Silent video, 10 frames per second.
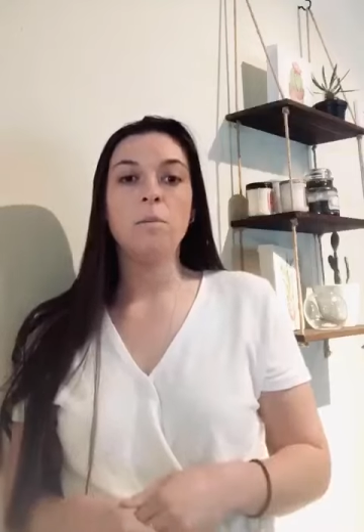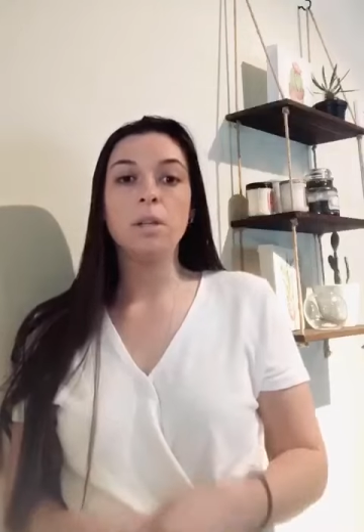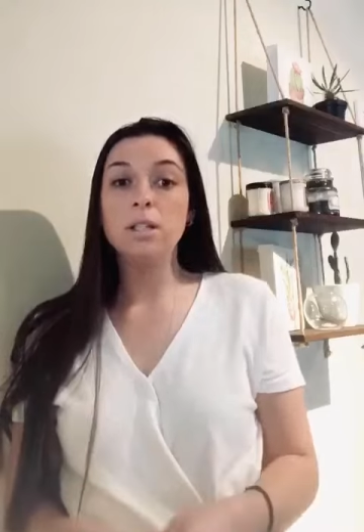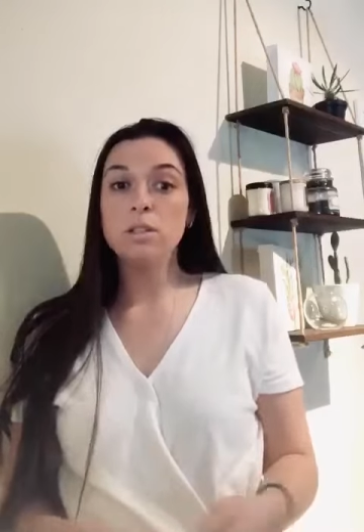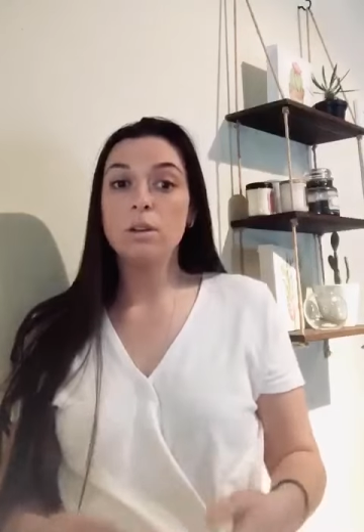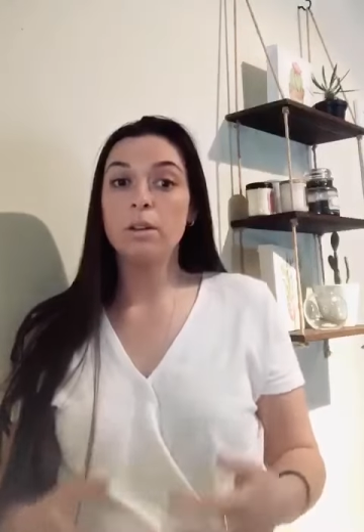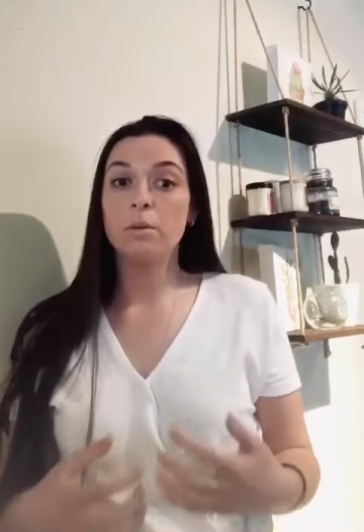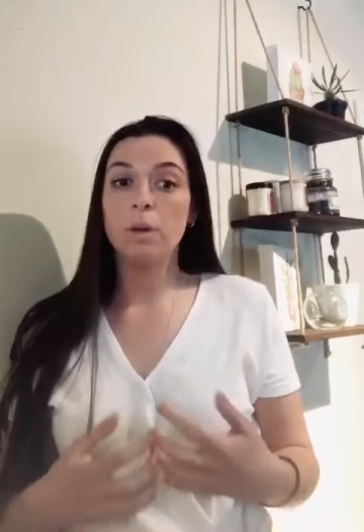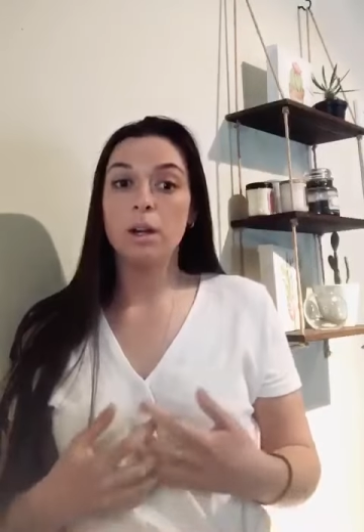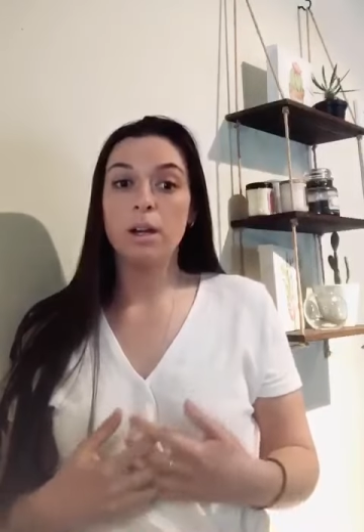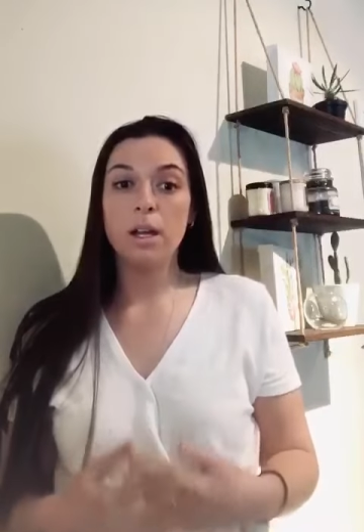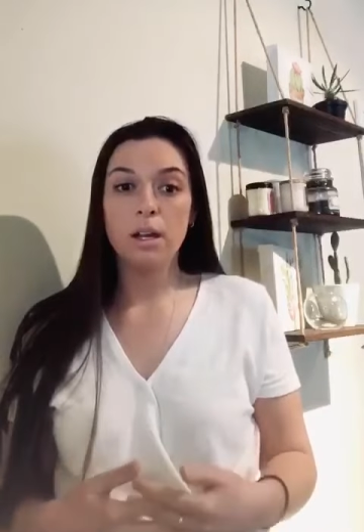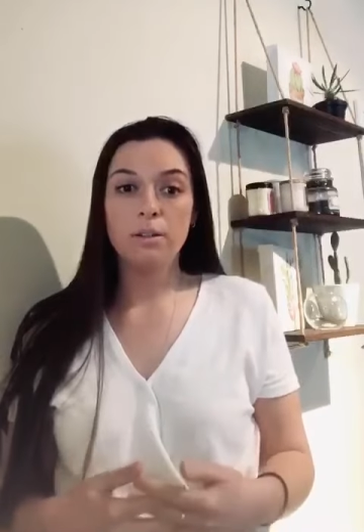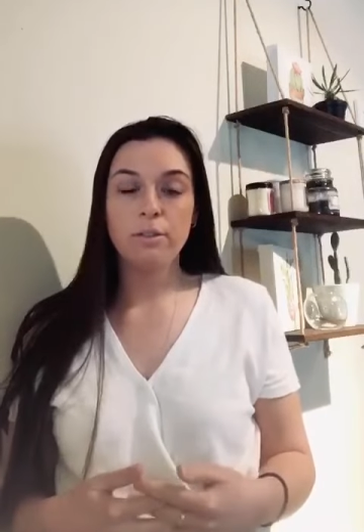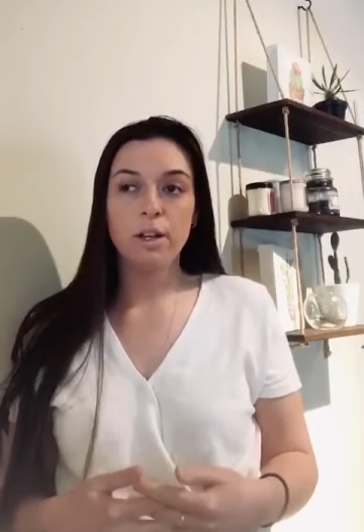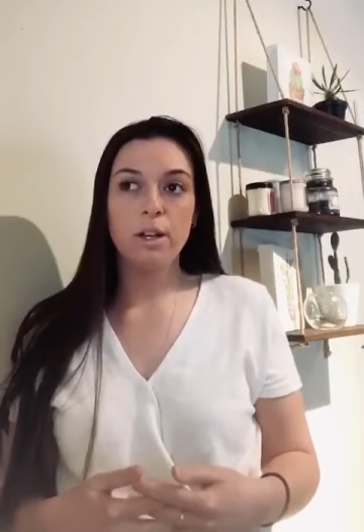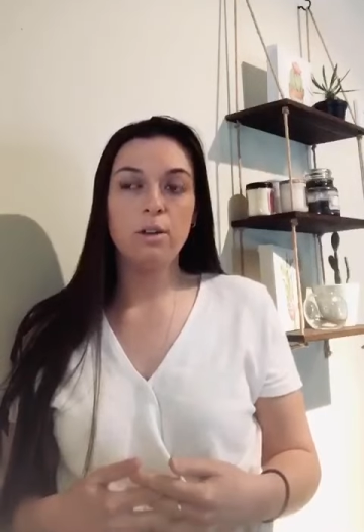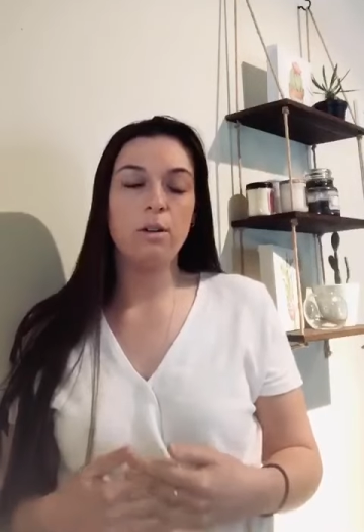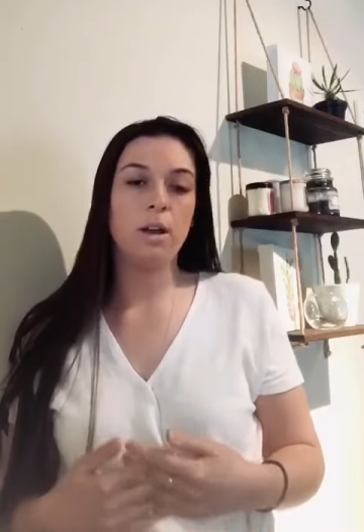please know that we are here for you